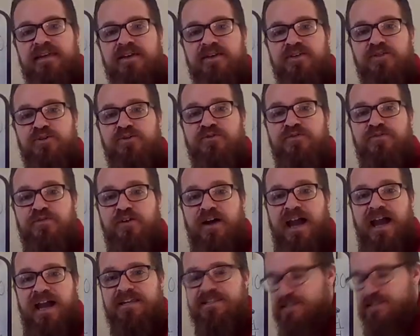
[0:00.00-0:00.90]
the
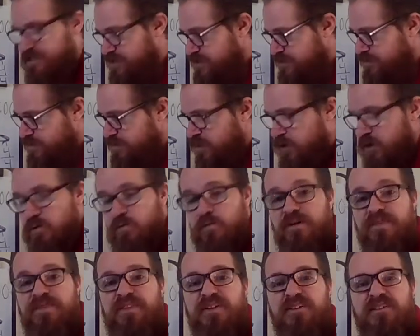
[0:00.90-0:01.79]
fraction
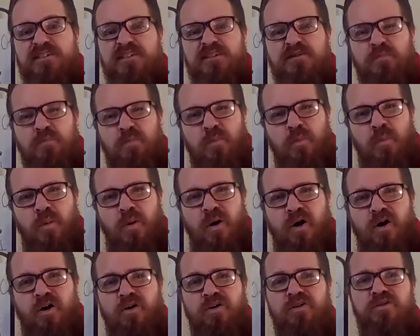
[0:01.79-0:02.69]
with the
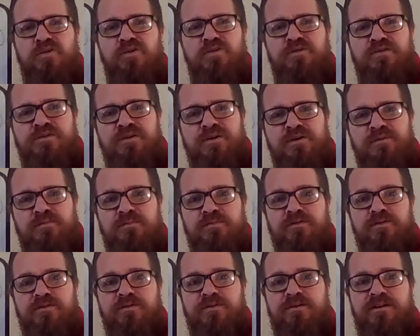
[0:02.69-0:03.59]
smaller
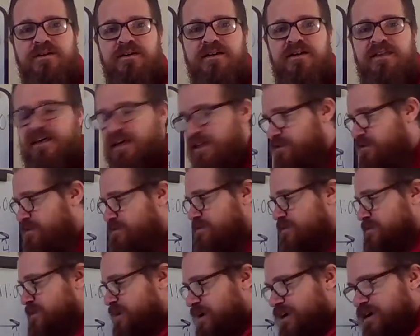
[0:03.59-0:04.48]
number and the
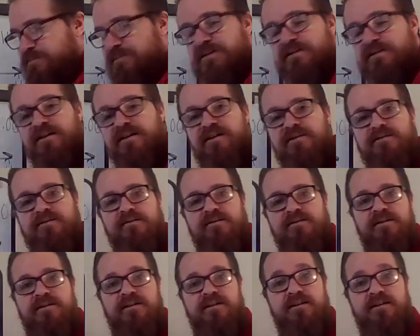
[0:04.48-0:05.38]
denominator
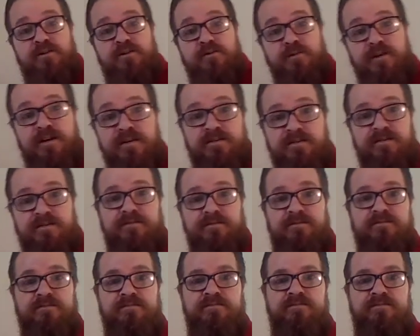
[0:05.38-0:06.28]
is greater.
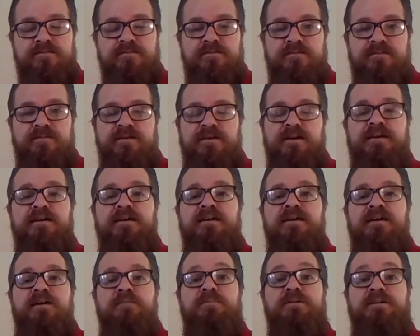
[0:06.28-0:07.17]
Okay?
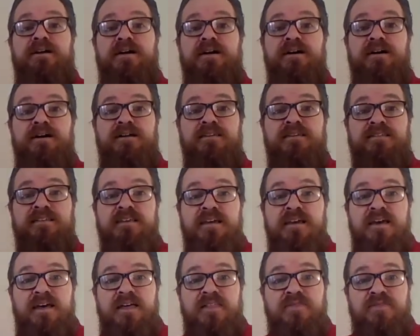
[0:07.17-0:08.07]
Because
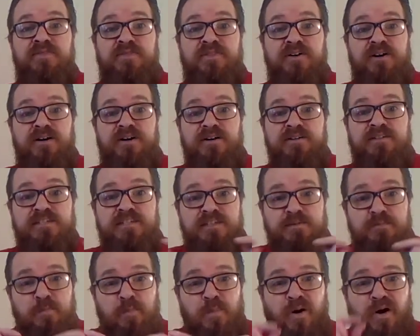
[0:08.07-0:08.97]
the
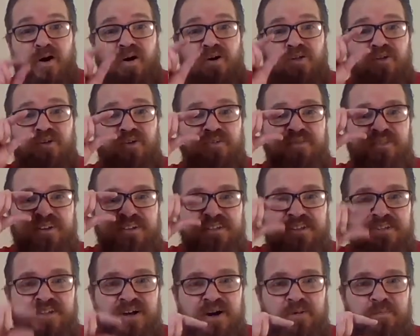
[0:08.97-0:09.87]
smaller the
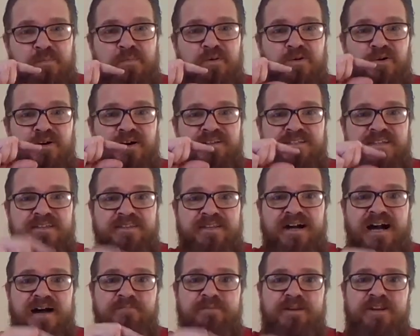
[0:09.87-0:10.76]
number or
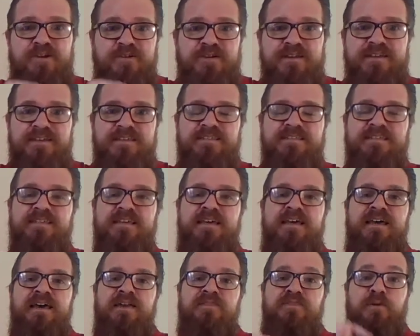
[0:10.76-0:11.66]
denominator is,
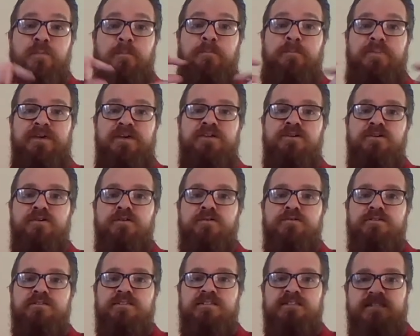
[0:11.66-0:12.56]
the
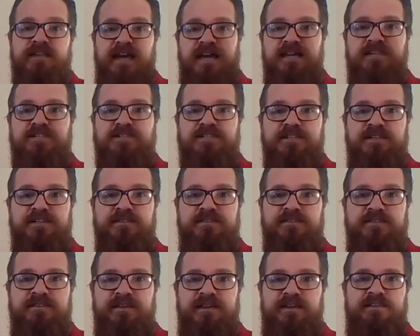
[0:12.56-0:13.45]
bigger section
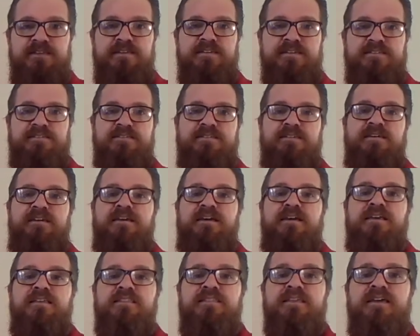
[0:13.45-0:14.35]
it is.
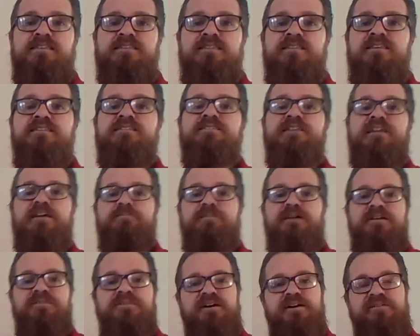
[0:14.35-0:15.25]
Let's think
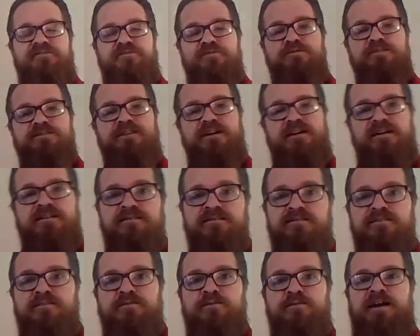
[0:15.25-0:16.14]
about that for a second
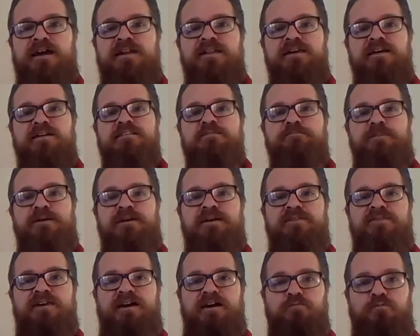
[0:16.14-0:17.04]
to kind of
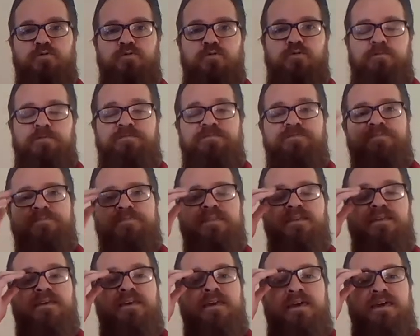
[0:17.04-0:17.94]
expand that rule.
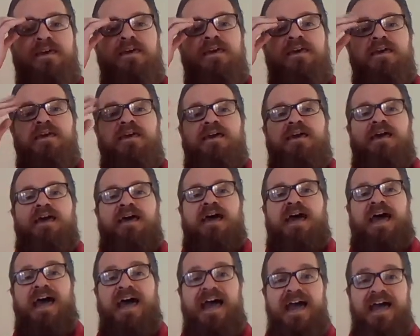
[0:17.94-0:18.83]

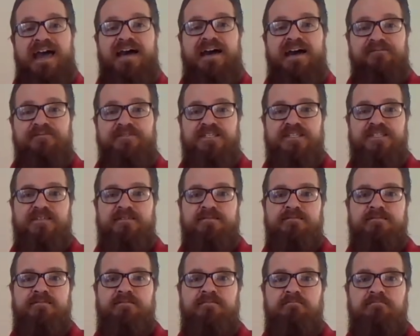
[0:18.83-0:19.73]

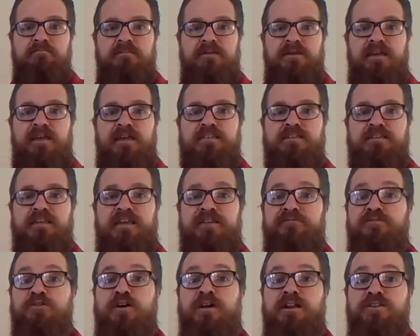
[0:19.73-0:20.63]
Halves is,
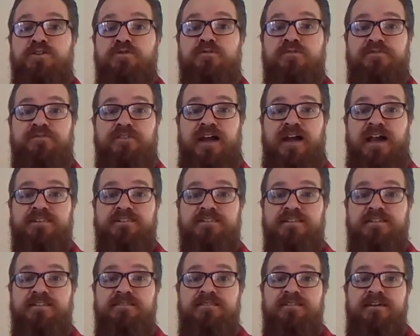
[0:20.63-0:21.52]
if you're going to do a
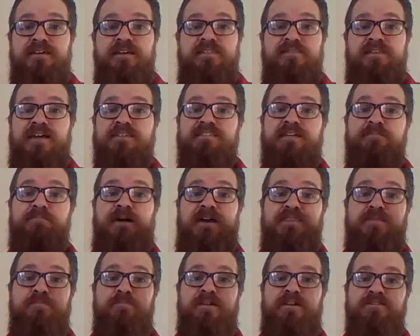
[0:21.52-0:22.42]
fraction, that's
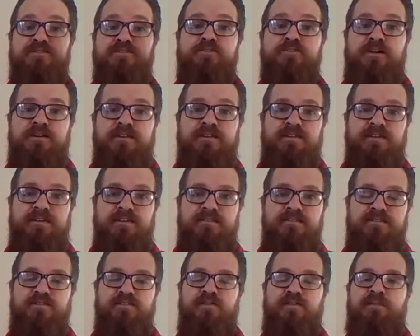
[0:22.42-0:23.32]
about the biggest you're going to
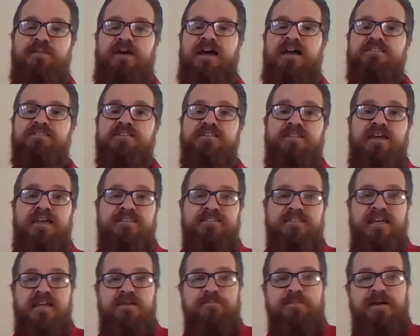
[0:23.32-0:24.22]
get. So imagine that
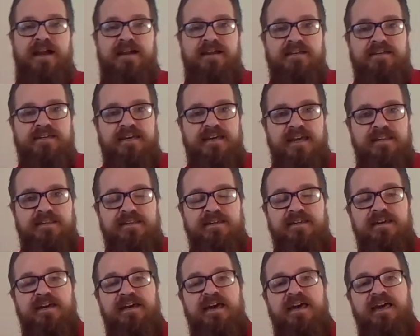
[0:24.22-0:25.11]
same bag of
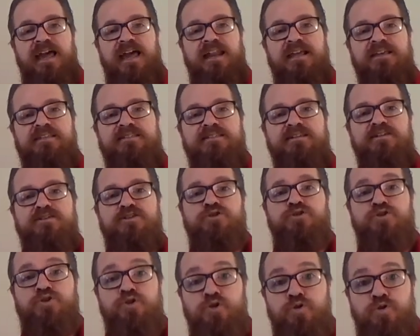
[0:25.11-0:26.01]
candy and it's
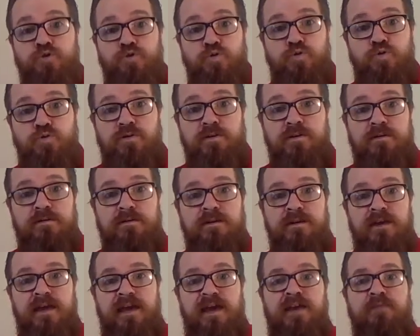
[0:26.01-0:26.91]
just you
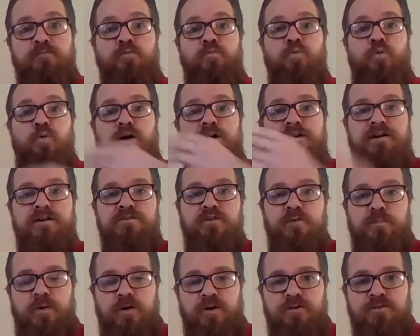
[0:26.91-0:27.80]
and one
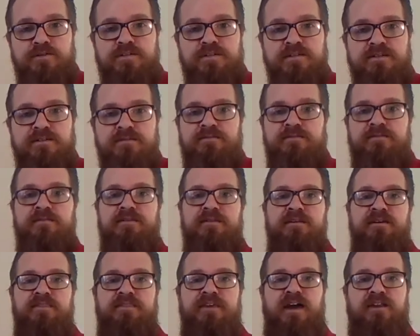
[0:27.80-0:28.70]
other person
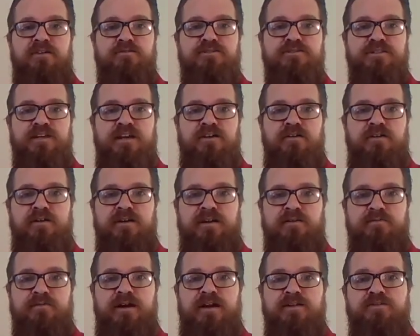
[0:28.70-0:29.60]
that are sharing
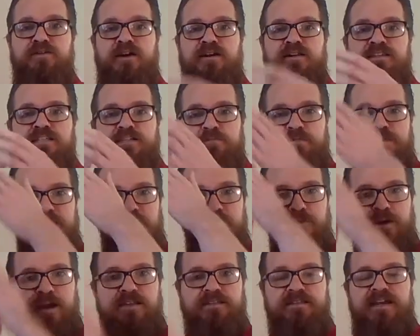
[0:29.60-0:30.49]
it, right? You're going to split it
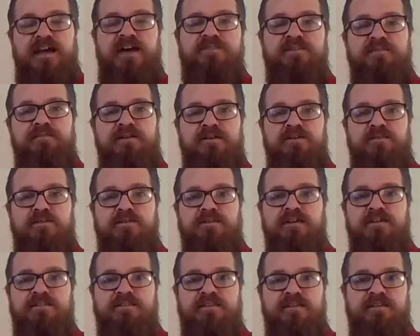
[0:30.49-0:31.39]
right down the middle,
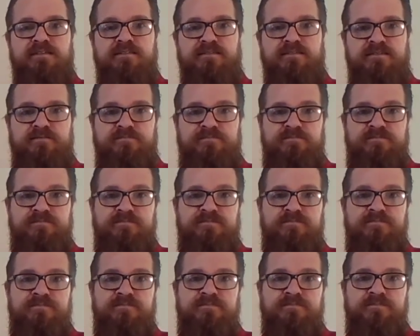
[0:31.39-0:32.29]
you each get some,
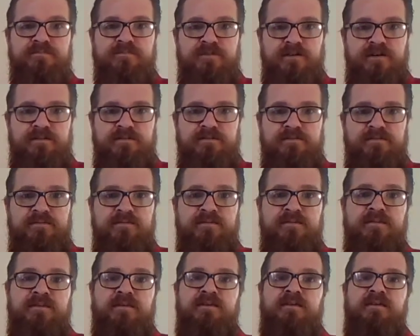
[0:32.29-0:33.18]
right?
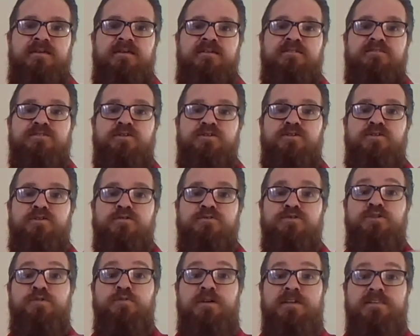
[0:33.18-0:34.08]
So
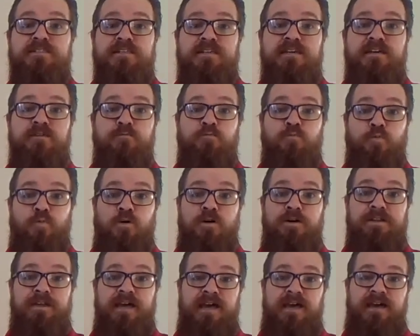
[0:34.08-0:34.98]
you each get
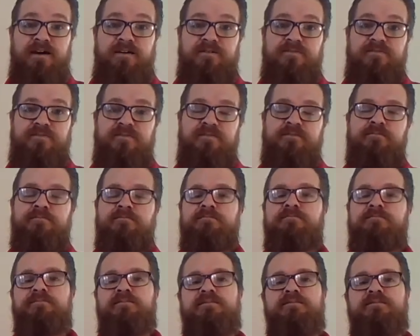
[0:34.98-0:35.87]
1/2.
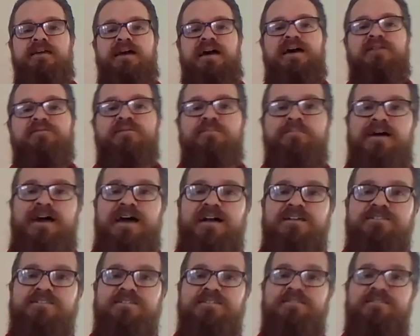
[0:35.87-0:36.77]
Now
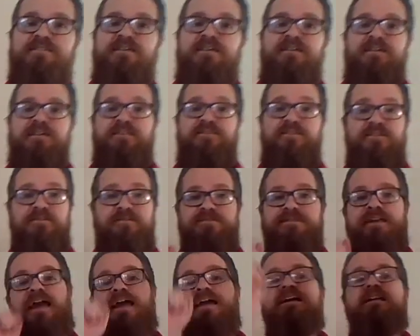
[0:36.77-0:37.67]
imagine
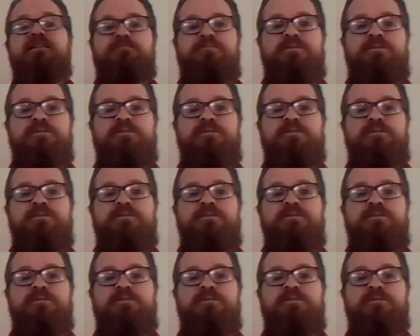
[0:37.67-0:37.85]
there's 8